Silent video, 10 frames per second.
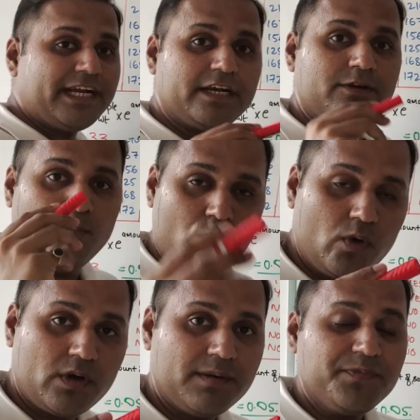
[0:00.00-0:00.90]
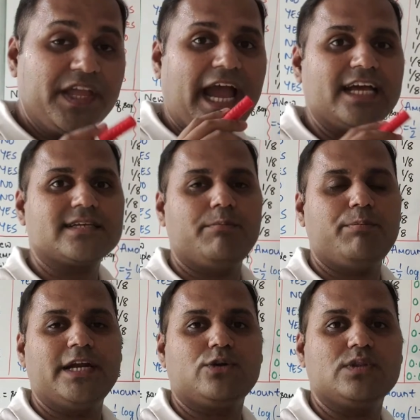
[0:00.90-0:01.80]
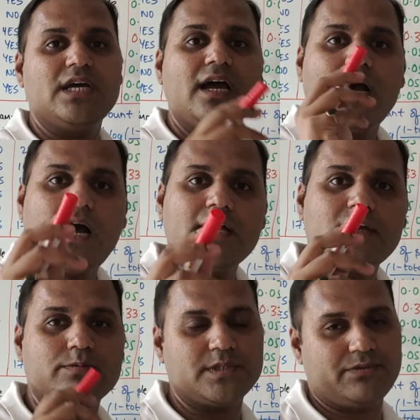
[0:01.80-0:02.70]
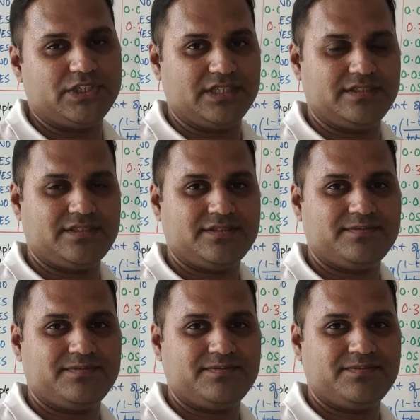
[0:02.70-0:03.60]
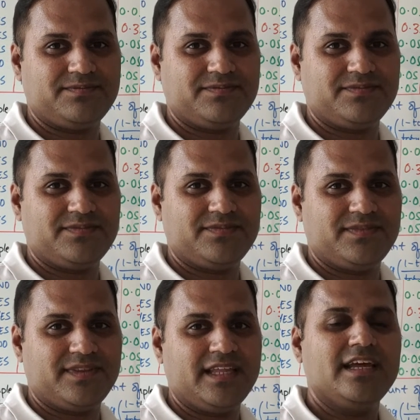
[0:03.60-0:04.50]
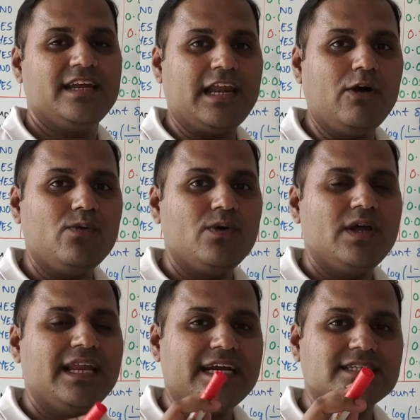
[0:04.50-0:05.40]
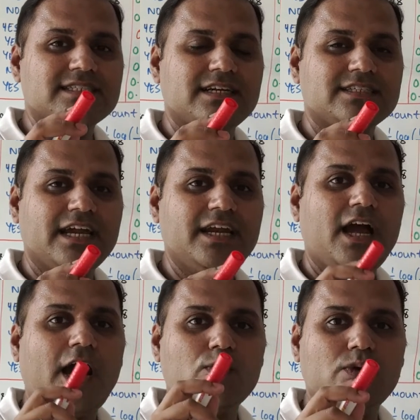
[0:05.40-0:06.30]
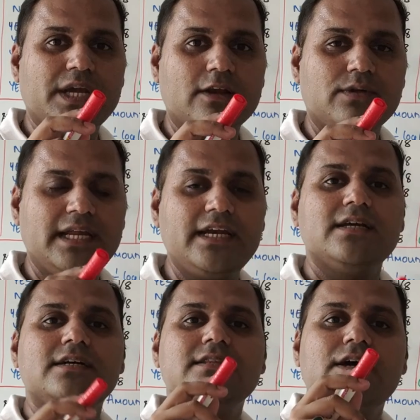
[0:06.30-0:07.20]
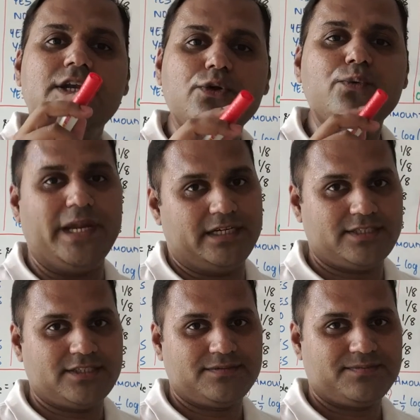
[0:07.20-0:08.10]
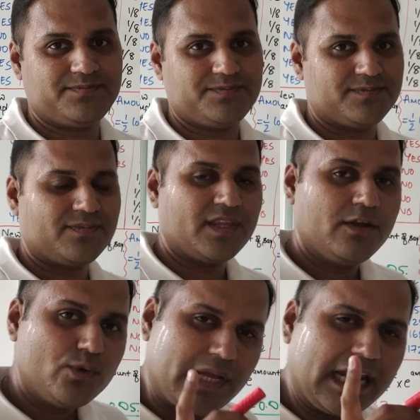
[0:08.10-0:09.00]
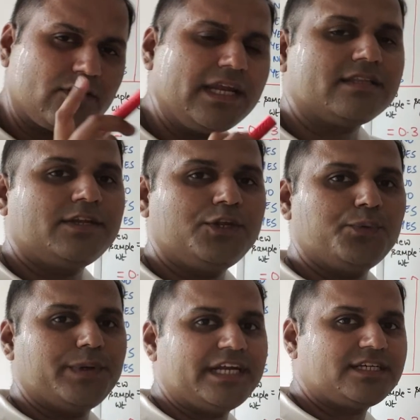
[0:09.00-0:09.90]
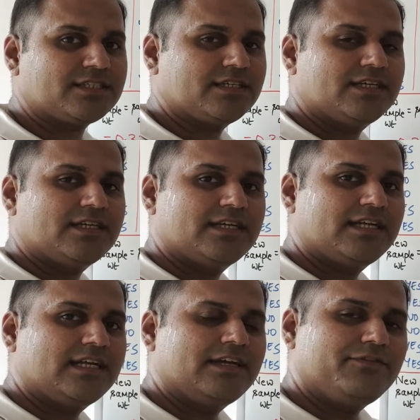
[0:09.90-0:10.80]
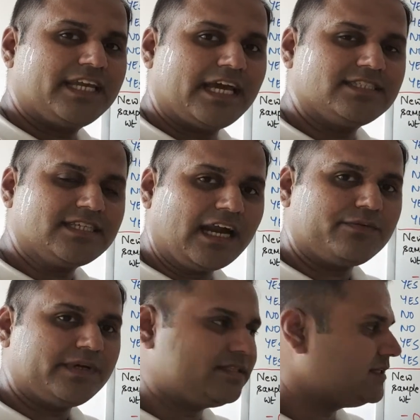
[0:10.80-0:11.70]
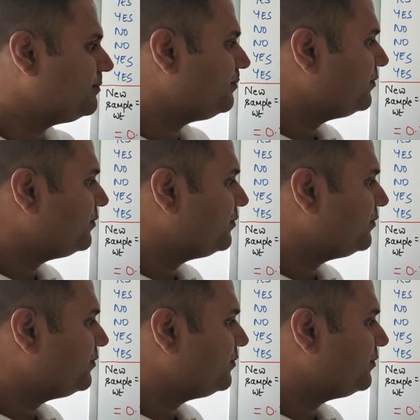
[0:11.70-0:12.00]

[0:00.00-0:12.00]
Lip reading: weighted more as compared to the other observations. Now, let us understand how to calculate the new weights. To calculate the new weights, we can start with